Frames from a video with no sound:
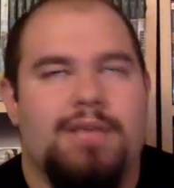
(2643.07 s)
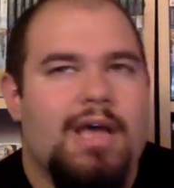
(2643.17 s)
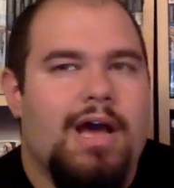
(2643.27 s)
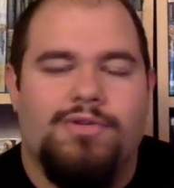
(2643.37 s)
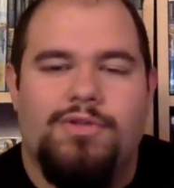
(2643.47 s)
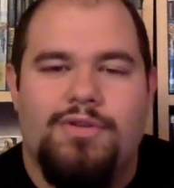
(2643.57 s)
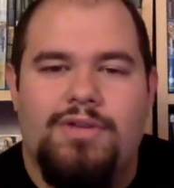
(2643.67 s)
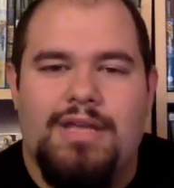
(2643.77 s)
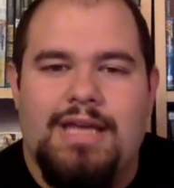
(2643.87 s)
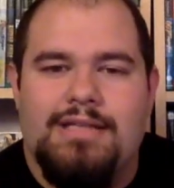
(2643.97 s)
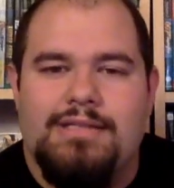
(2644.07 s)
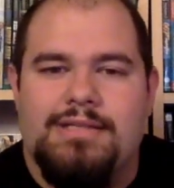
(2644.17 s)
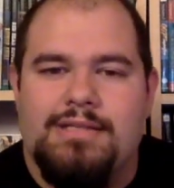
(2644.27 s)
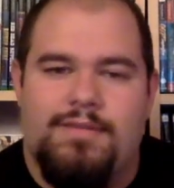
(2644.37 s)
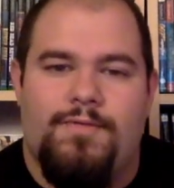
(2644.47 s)
I was only going to get
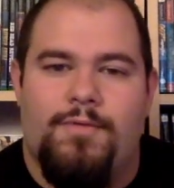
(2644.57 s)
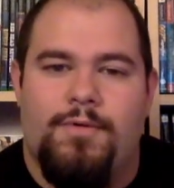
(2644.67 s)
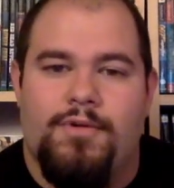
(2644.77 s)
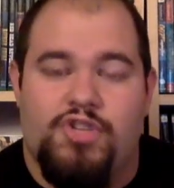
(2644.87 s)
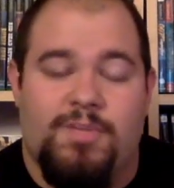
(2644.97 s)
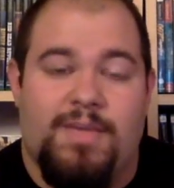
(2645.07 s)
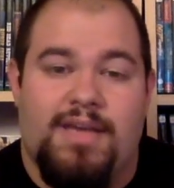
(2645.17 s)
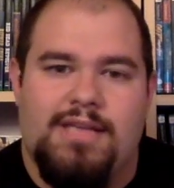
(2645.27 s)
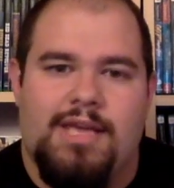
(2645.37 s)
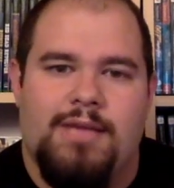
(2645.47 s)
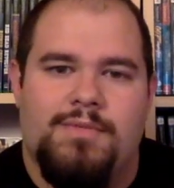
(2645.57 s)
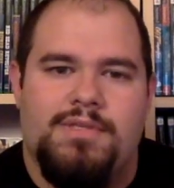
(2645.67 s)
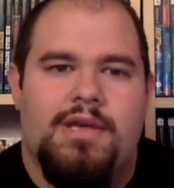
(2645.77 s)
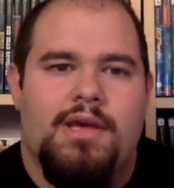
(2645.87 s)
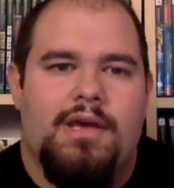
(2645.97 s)
64 and Dreamcast
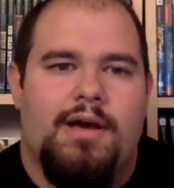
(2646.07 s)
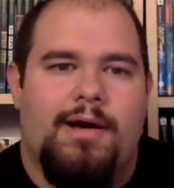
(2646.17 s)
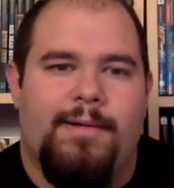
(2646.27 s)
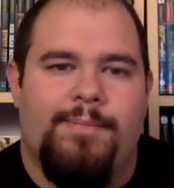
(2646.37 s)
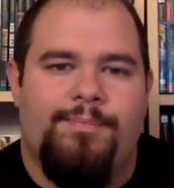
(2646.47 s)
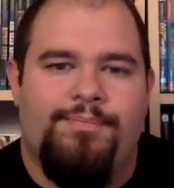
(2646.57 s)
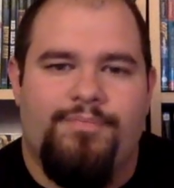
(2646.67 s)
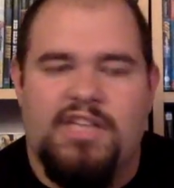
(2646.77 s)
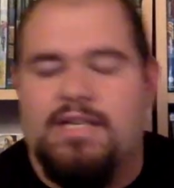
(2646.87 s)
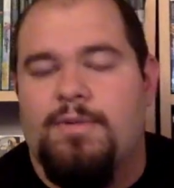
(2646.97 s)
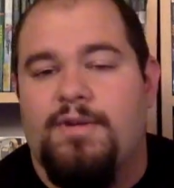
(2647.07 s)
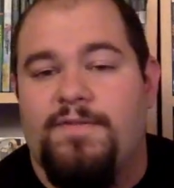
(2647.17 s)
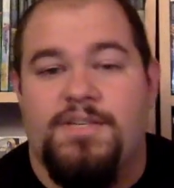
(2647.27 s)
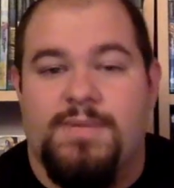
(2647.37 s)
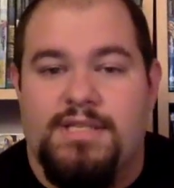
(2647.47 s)
games, because I want to
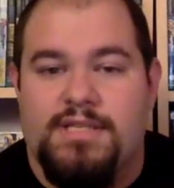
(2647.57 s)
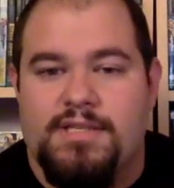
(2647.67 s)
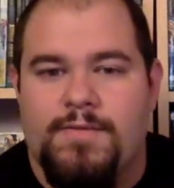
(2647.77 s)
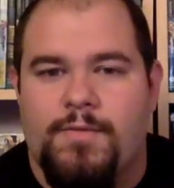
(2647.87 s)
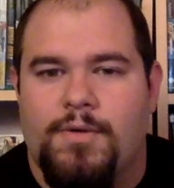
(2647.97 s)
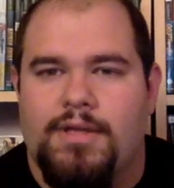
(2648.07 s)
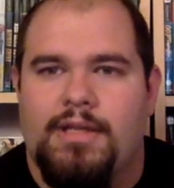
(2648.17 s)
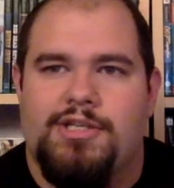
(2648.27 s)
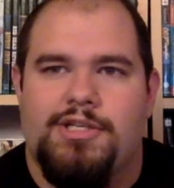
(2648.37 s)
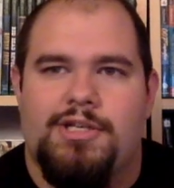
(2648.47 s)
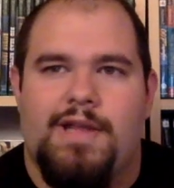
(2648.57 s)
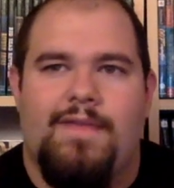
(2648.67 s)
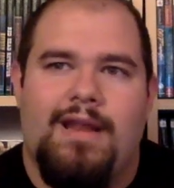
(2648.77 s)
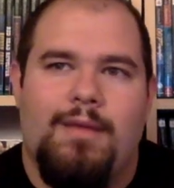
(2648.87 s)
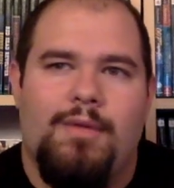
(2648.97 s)
finish my 64 collection, and
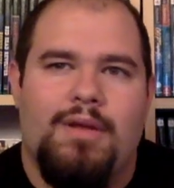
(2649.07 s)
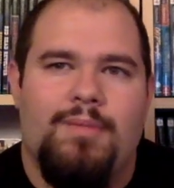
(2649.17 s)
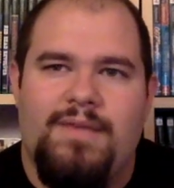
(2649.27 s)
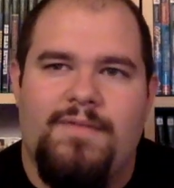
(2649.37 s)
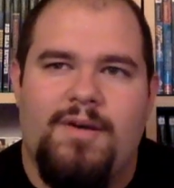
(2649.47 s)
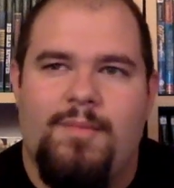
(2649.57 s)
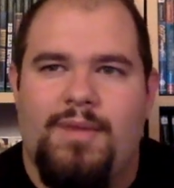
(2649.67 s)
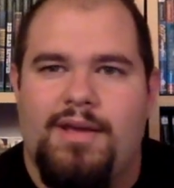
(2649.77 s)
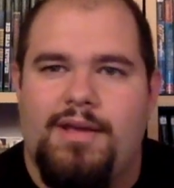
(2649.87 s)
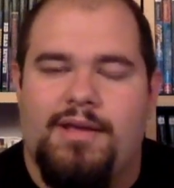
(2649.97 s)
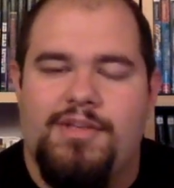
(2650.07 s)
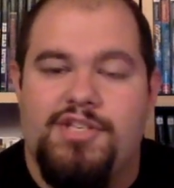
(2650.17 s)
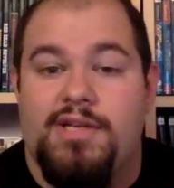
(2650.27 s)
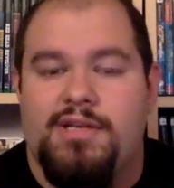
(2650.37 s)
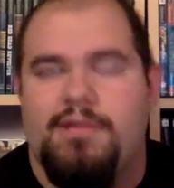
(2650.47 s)
then I want to beef up my
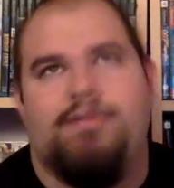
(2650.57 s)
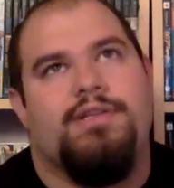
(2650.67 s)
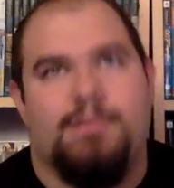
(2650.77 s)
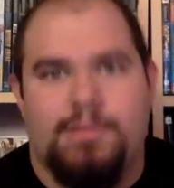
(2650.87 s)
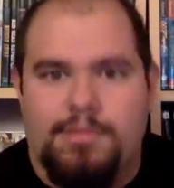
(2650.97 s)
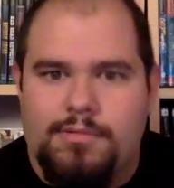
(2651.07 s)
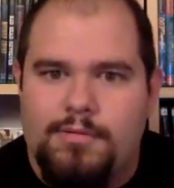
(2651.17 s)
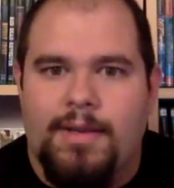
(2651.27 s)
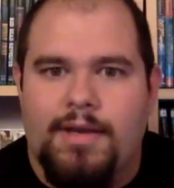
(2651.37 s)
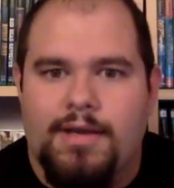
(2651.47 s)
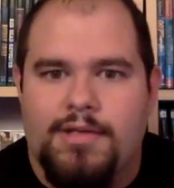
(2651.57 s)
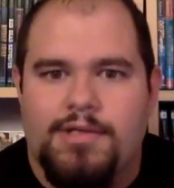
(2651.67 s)
Genesis. Oh my gosh.